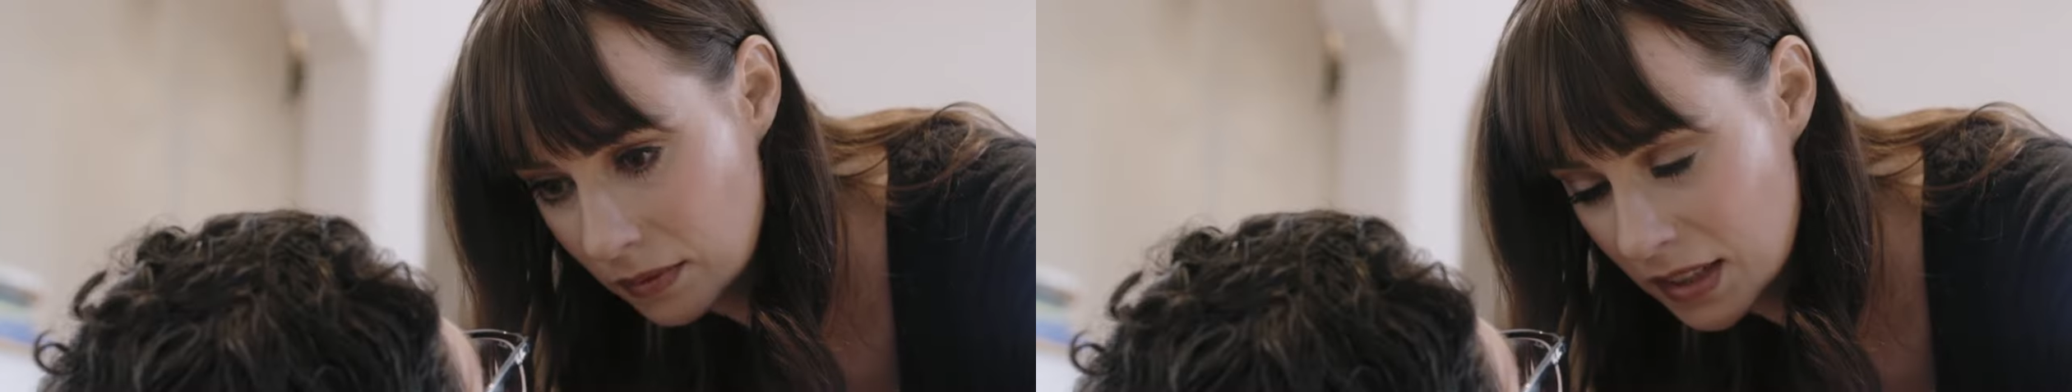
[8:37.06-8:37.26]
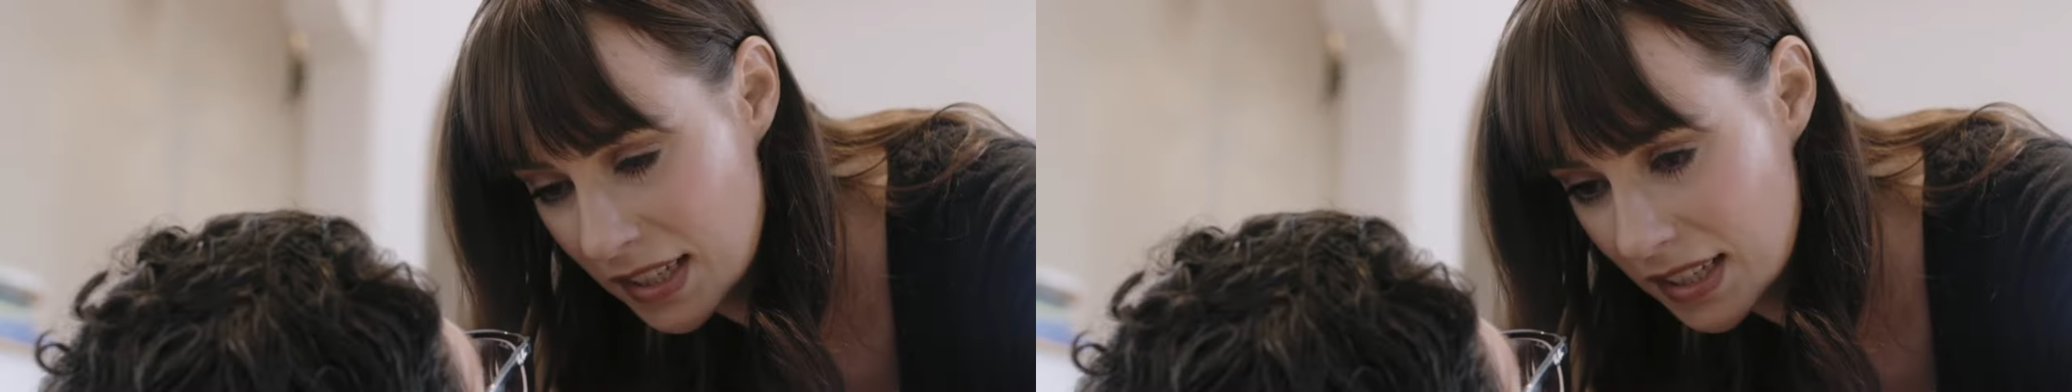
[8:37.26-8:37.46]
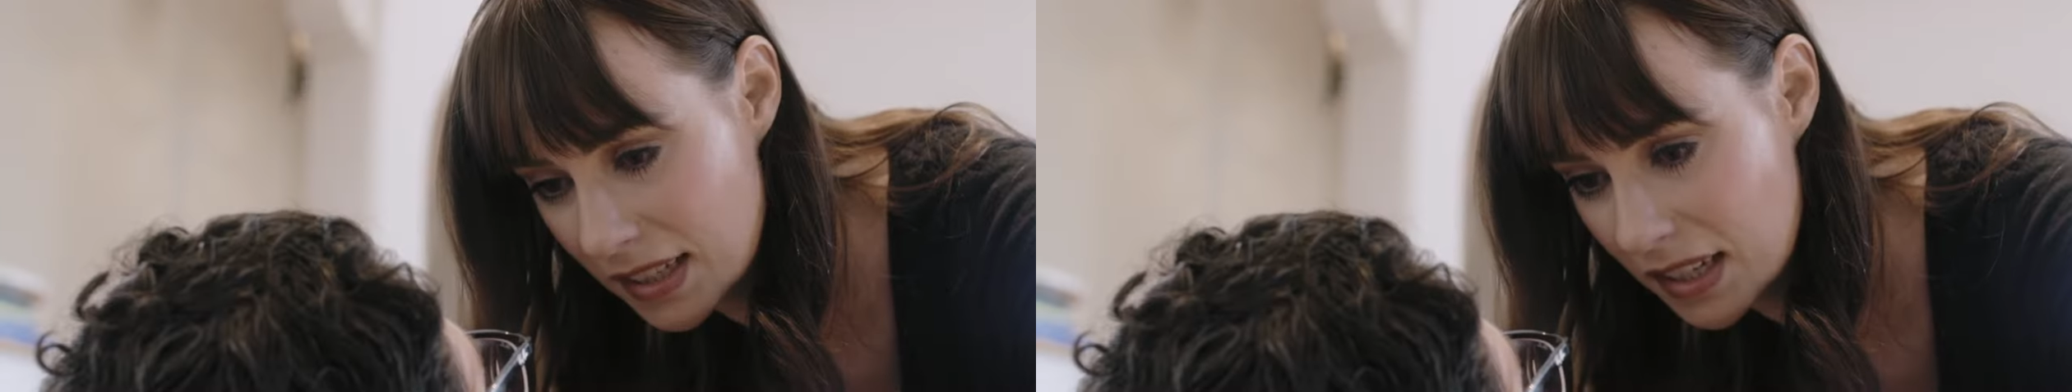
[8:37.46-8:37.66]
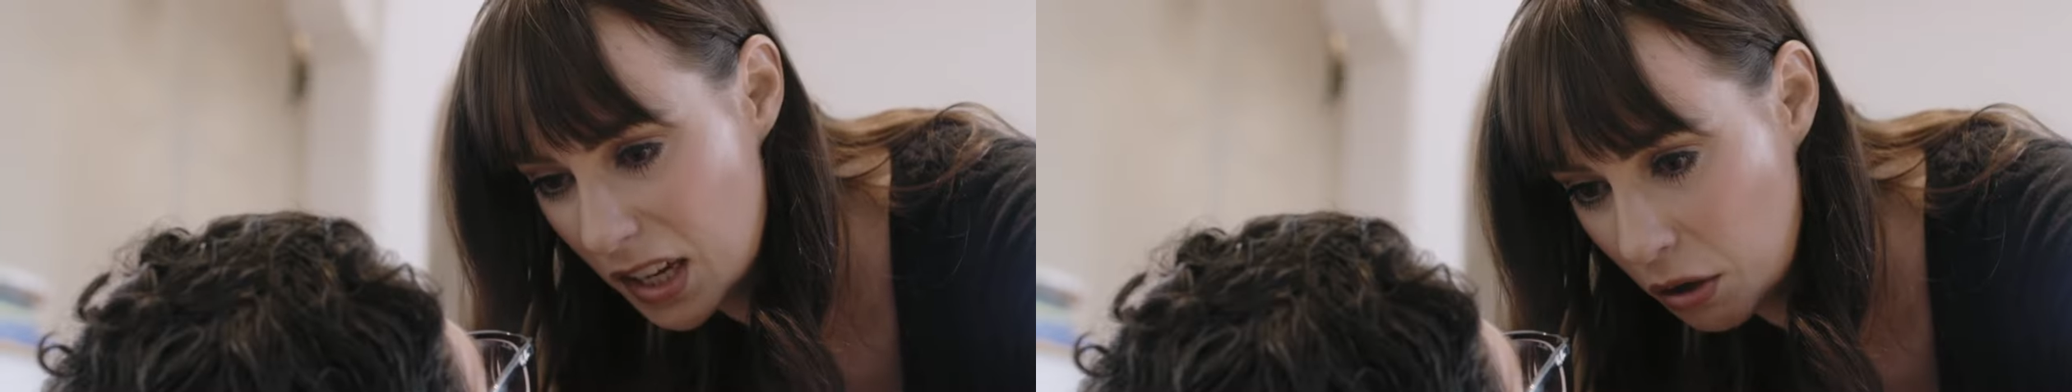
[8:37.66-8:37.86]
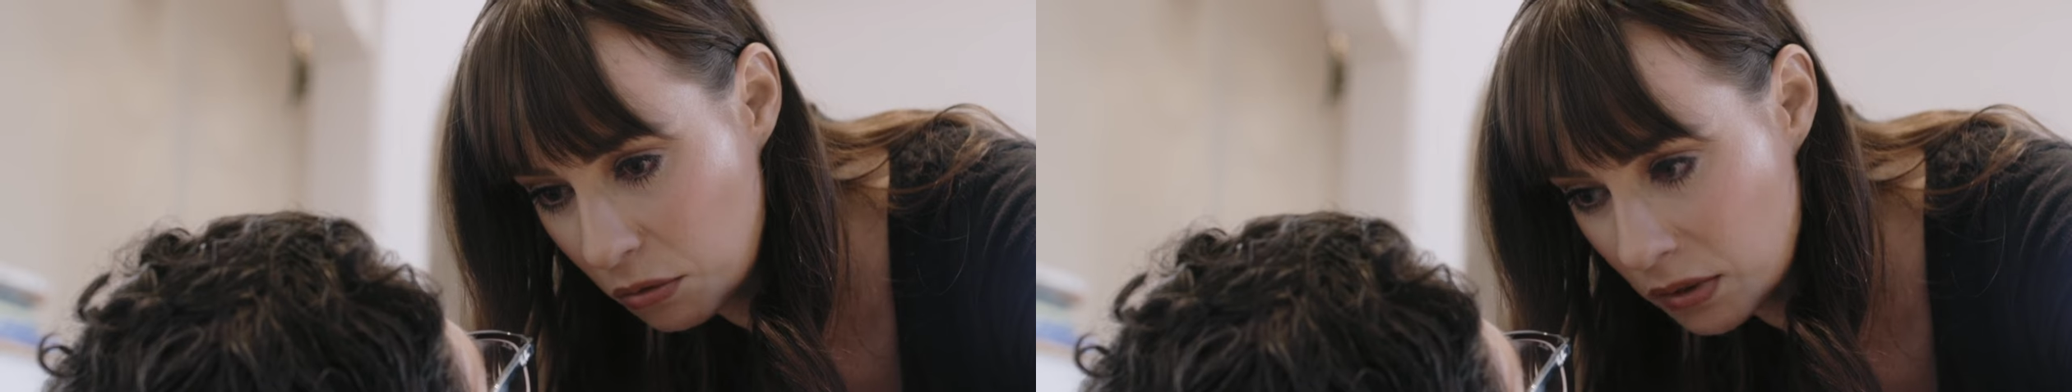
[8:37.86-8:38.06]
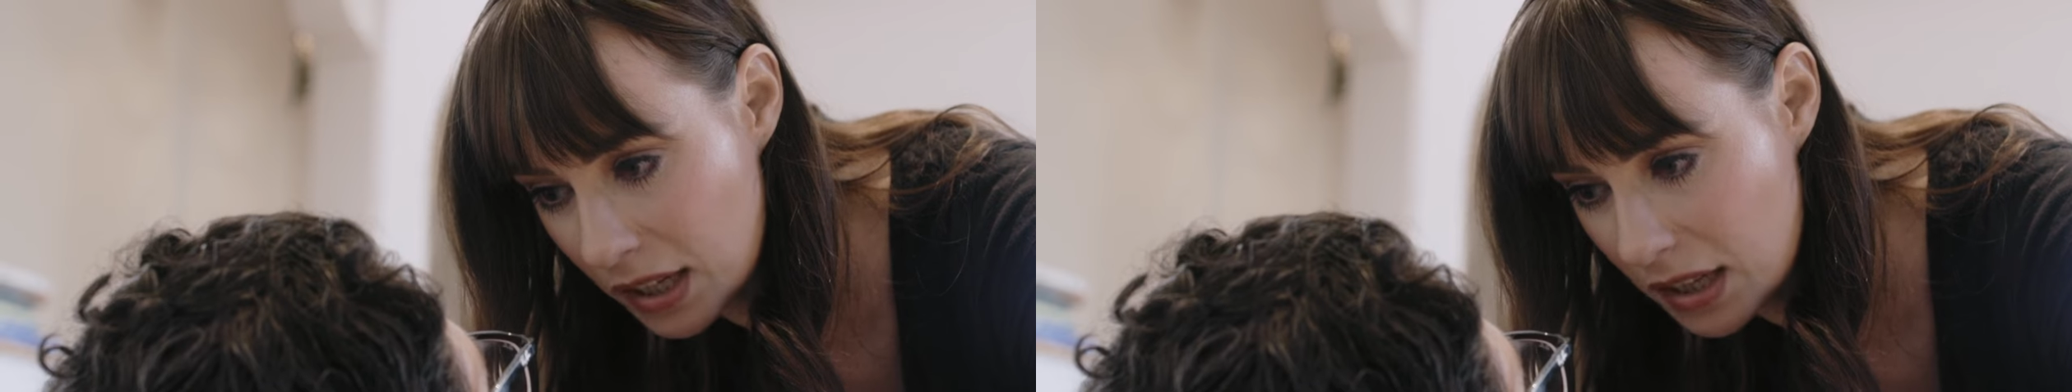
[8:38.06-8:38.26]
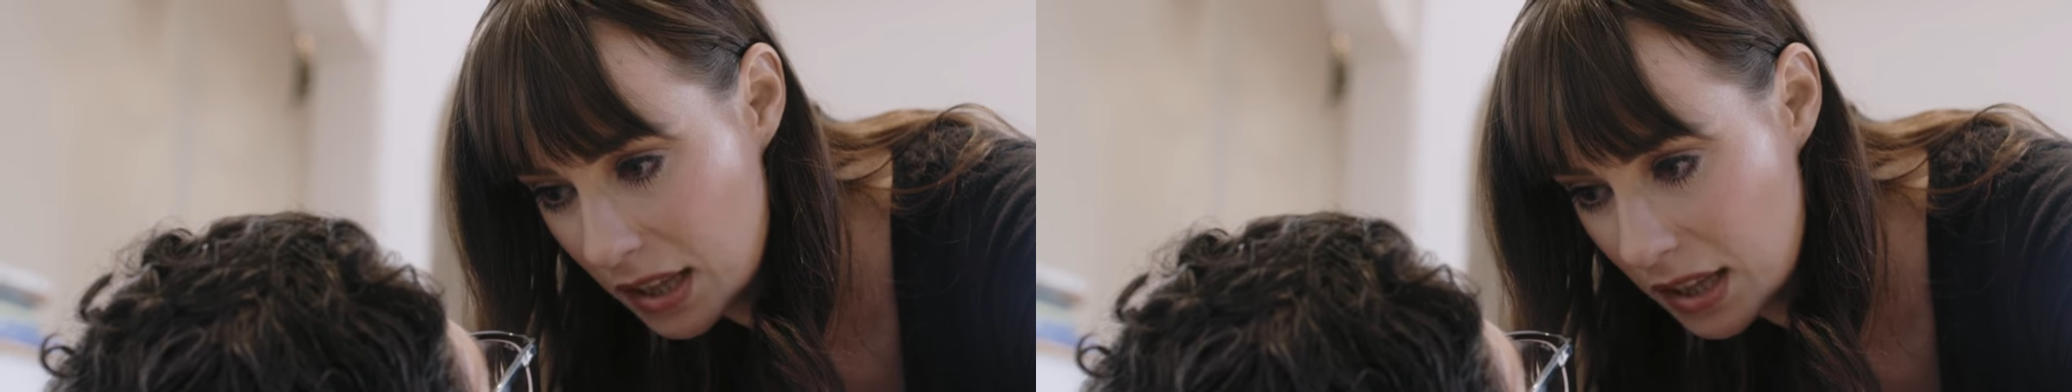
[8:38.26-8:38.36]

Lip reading: This is the only